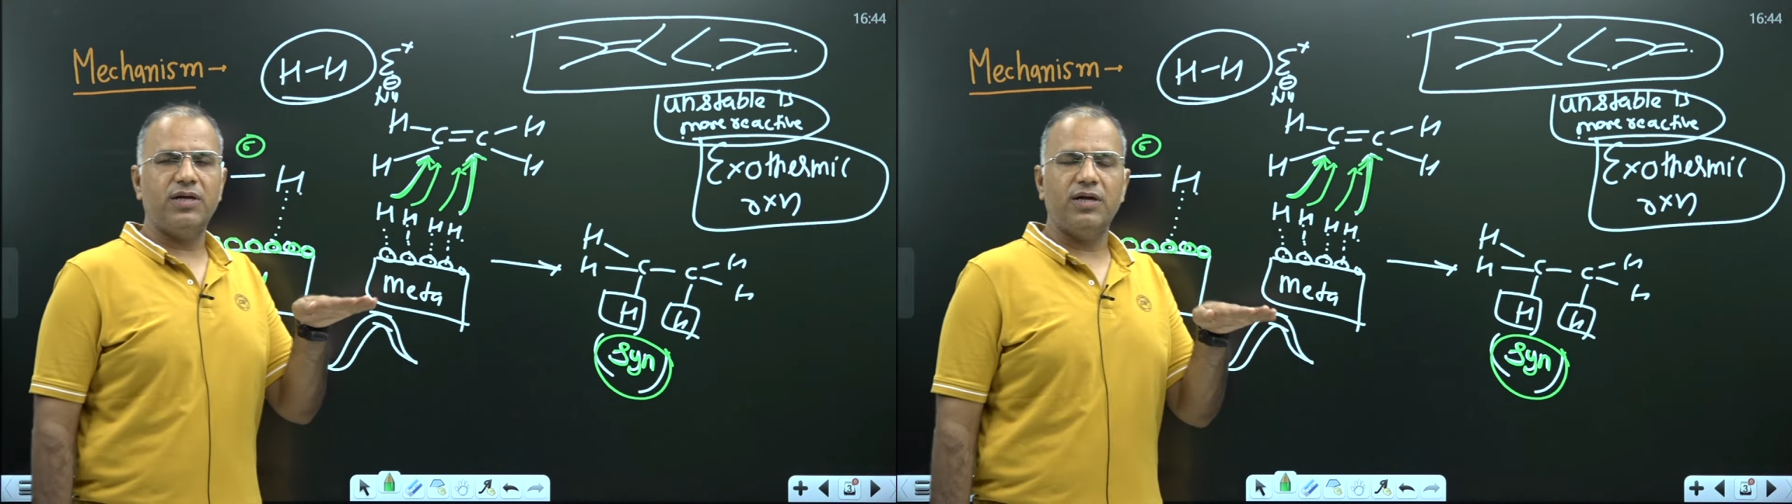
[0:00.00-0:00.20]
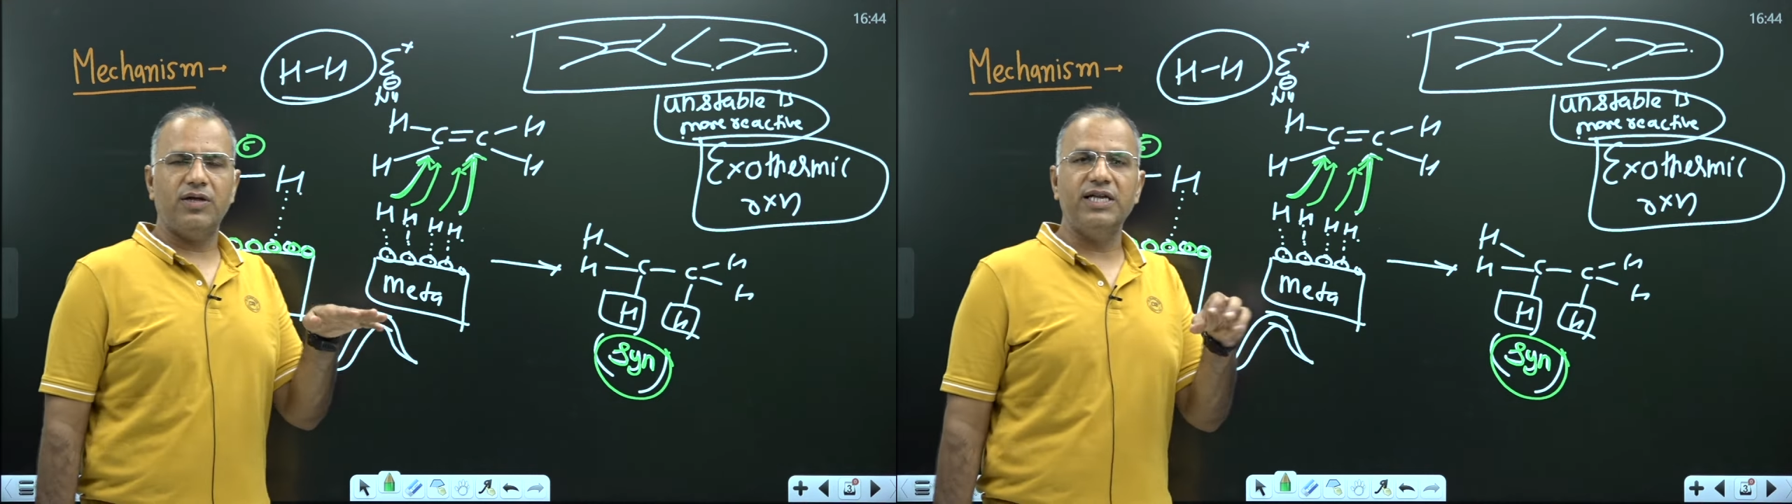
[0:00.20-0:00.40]

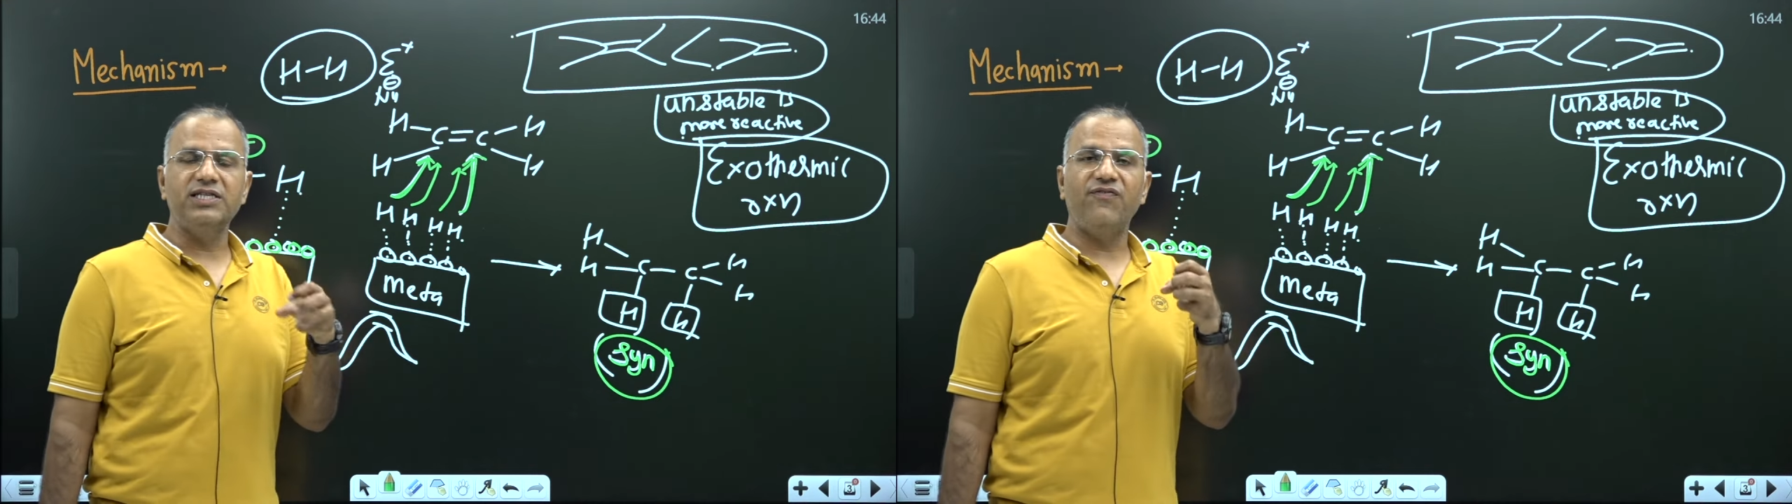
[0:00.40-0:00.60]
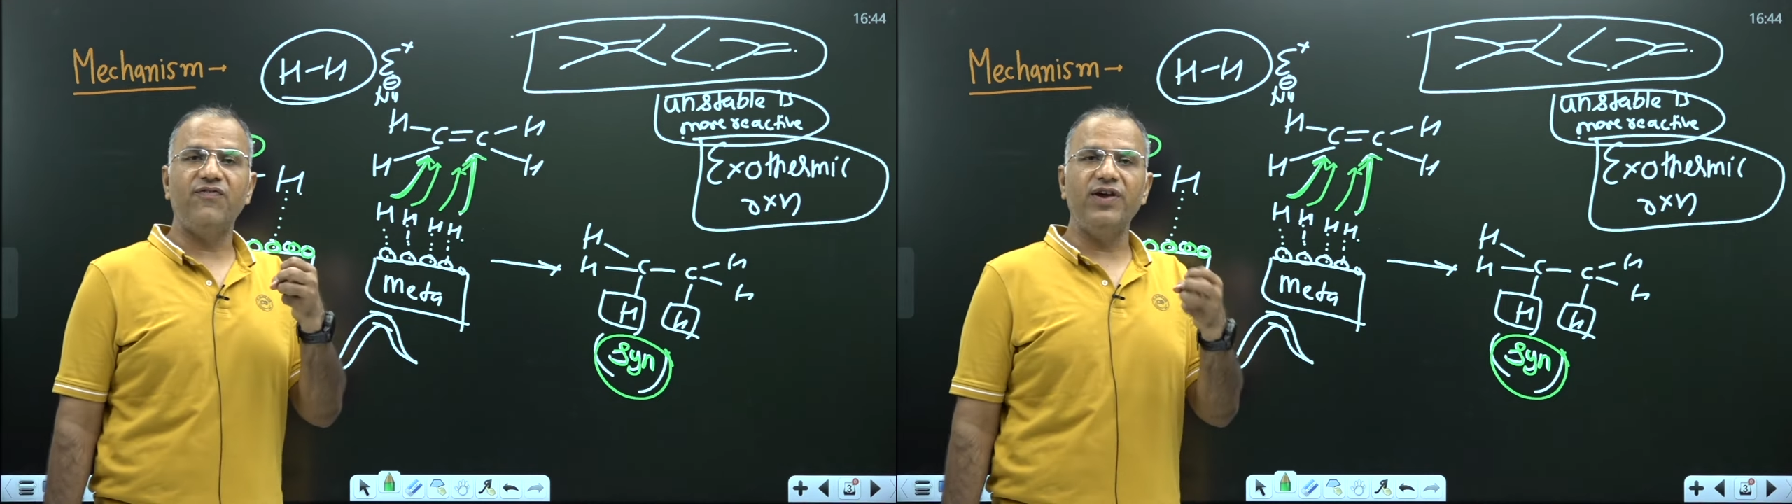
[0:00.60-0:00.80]
there
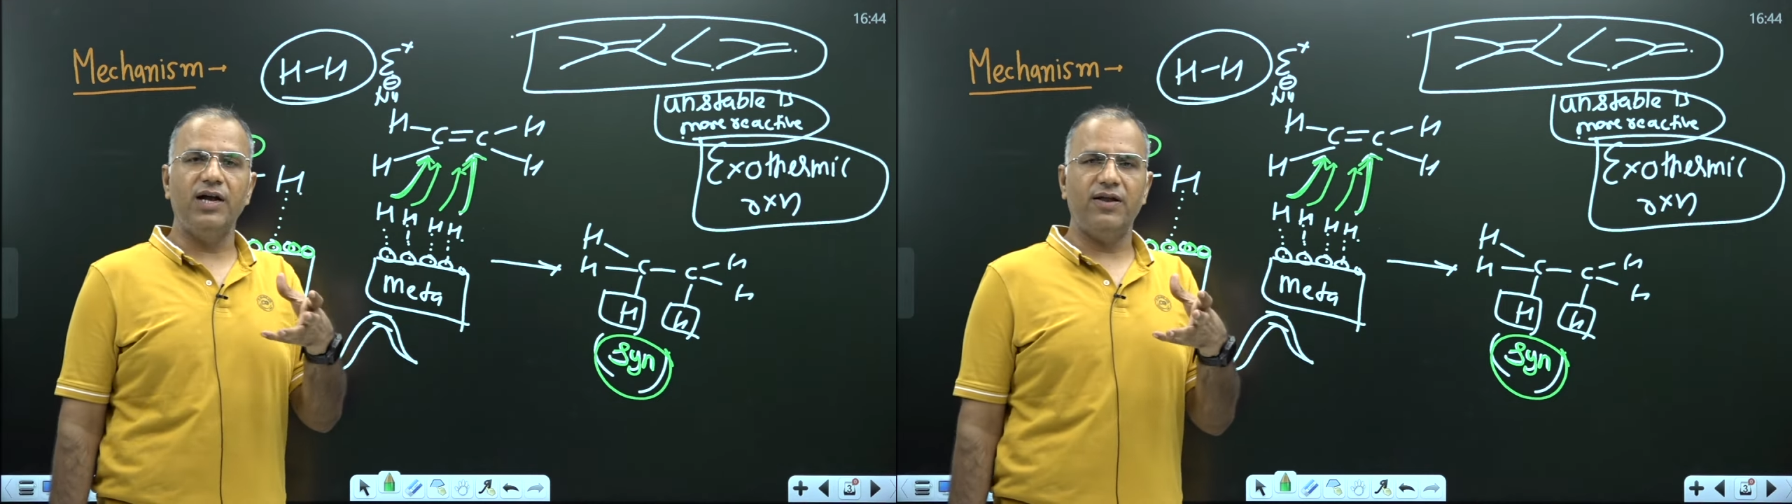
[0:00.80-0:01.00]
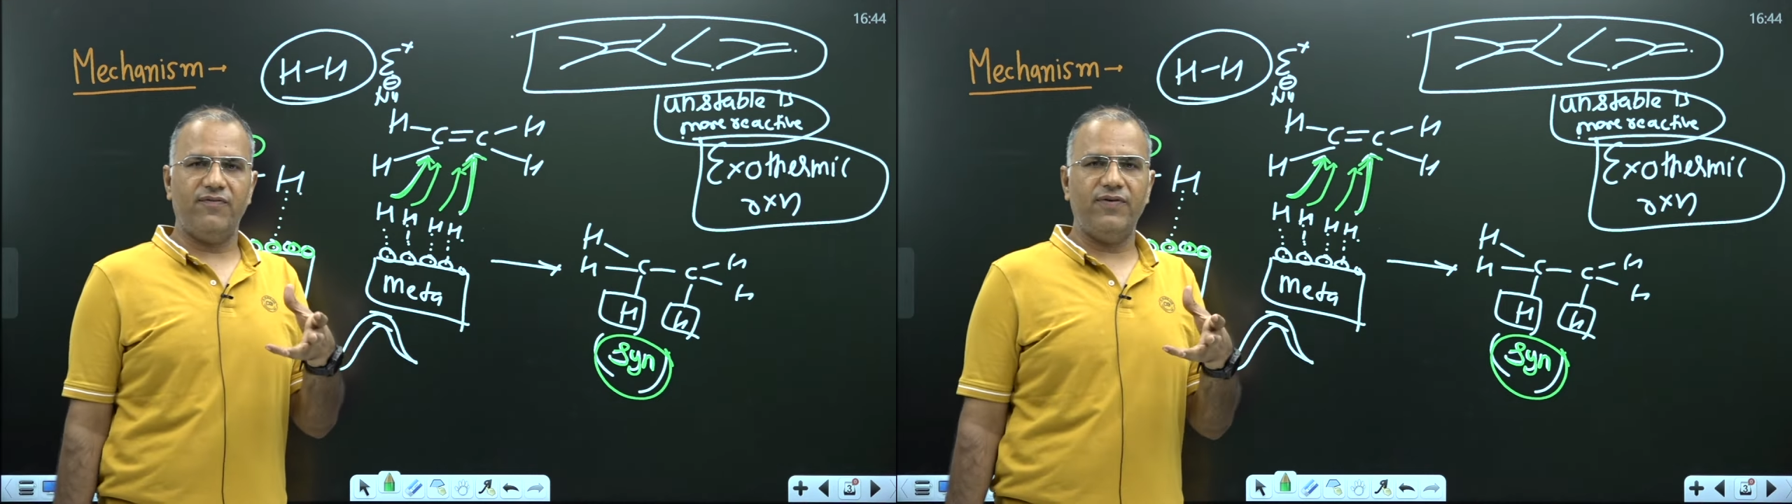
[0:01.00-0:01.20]
is a
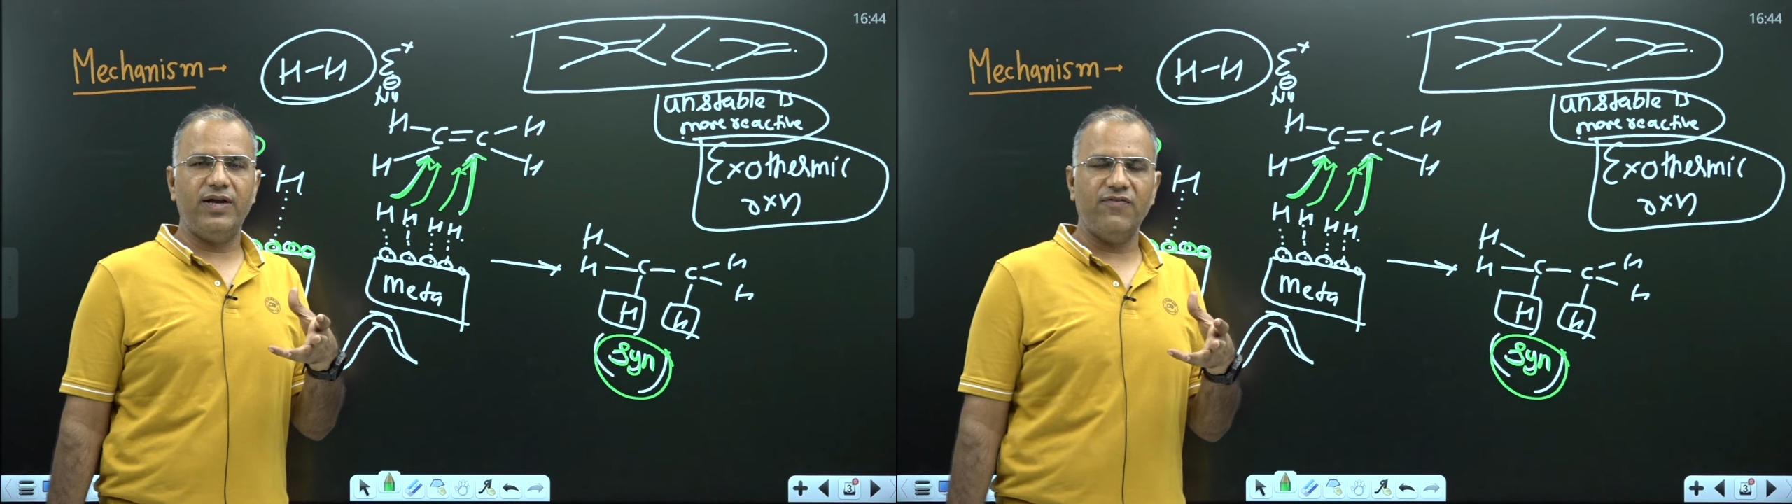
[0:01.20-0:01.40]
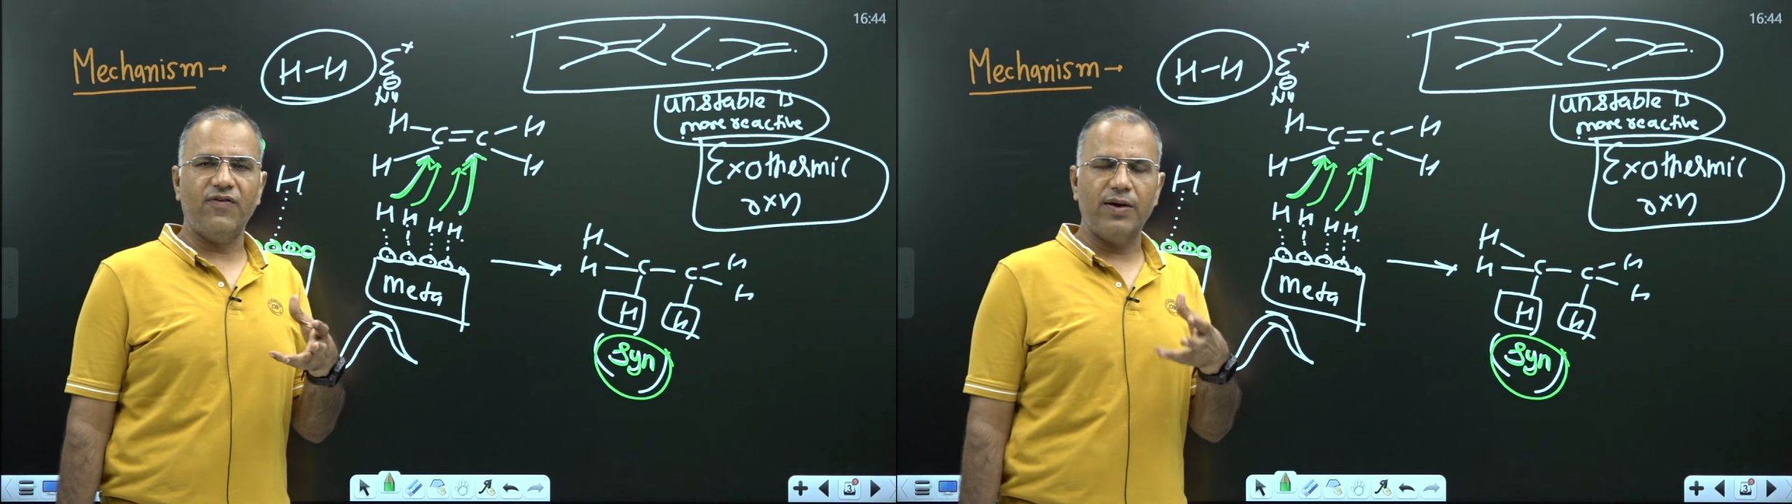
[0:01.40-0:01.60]
field where
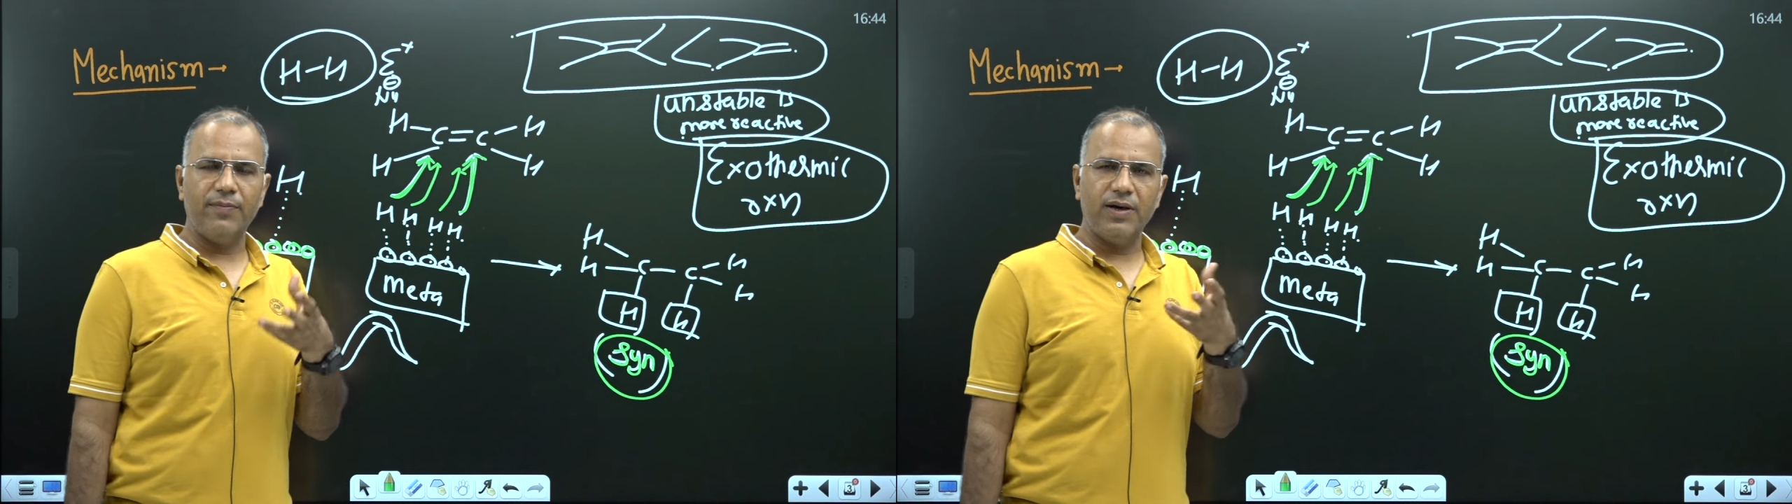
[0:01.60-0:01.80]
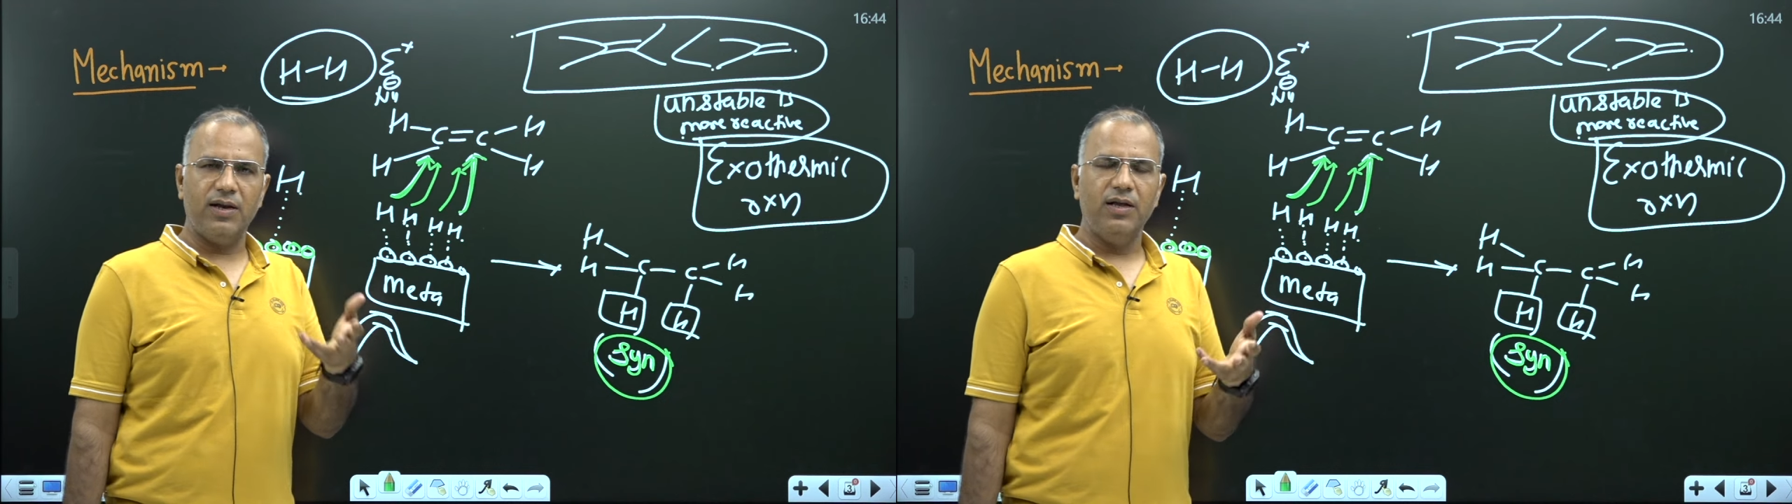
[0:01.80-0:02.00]
the
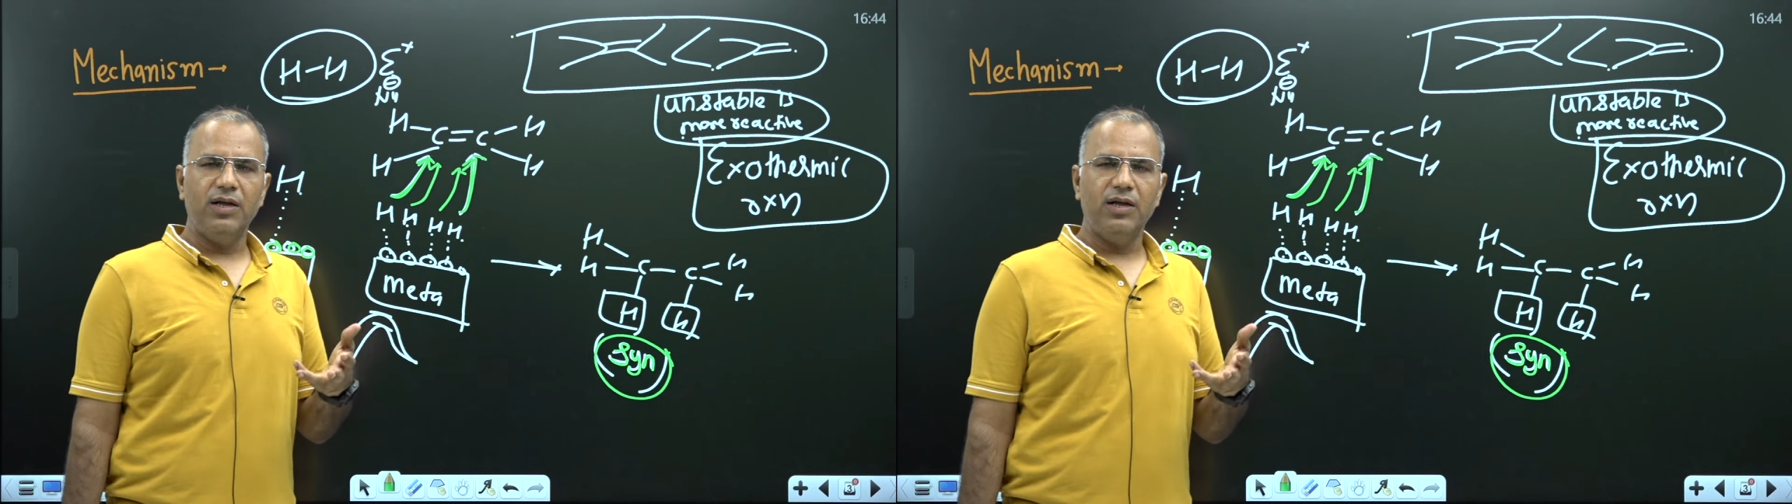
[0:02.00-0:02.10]
farmer